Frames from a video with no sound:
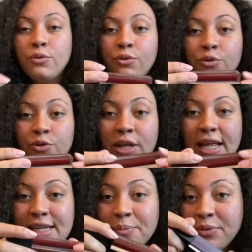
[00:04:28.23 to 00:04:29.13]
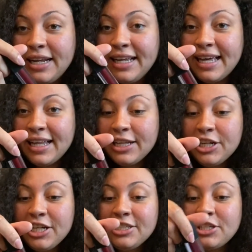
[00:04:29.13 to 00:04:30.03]
Ooh, that's a pretty
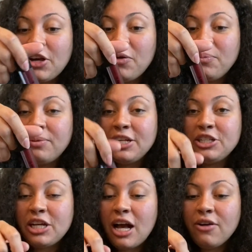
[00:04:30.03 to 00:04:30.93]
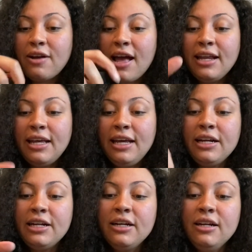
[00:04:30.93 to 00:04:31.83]
color. So Bloodshot Red
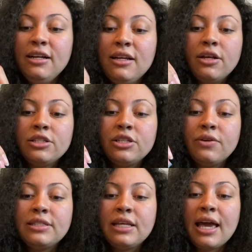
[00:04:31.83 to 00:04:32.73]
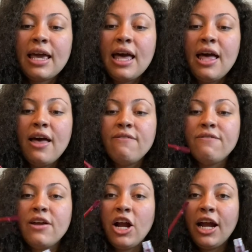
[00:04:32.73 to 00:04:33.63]
here. So it's like
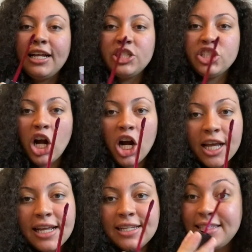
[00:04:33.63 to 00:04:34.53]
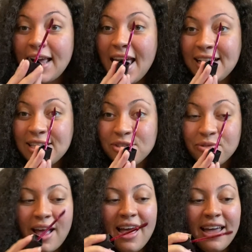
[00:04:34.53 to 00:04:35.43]
a very dark, intense
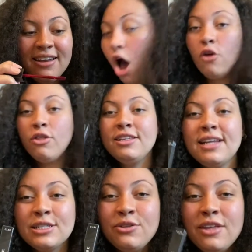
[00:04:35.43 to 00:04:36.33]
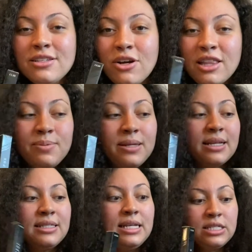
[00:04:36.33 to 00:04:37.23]
red. Oh, these next two things aren't
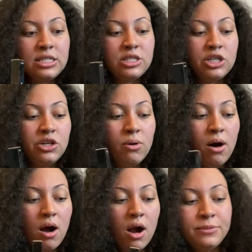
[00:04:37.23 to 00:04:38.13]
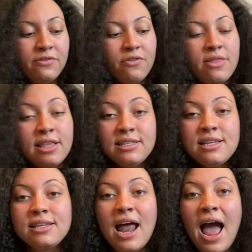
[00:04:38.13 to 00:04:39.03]
lipsticks. These two are different. This
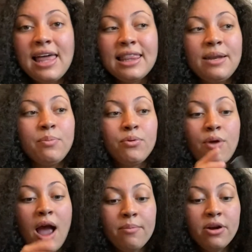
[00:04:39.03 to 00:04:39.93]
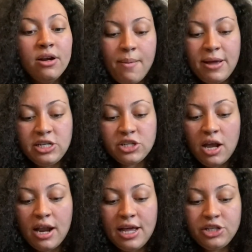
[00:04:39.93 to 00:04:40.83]
is an eyelid primer. I just
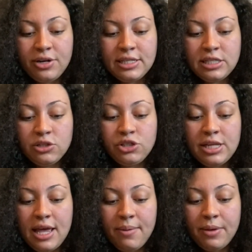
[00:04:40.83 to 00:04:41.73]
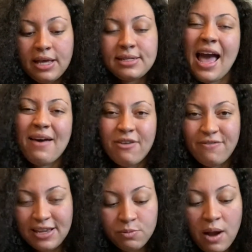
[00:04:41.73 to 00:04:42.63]
got it in translucent because I have a
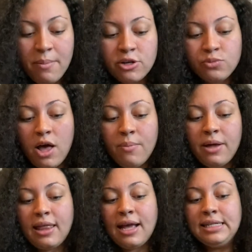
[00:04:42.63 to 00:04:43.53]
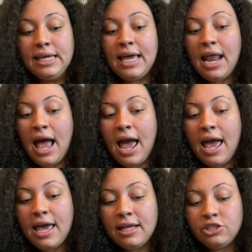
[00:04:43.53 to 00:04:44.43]
face primer as well, but I like to get an
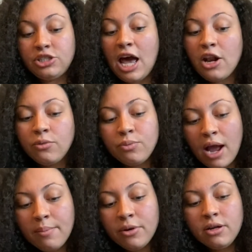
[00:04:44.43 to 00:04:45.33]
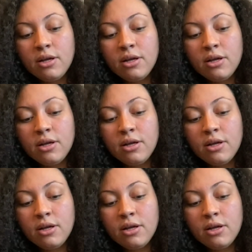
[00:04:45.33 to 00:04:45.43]
eyeshadow primer,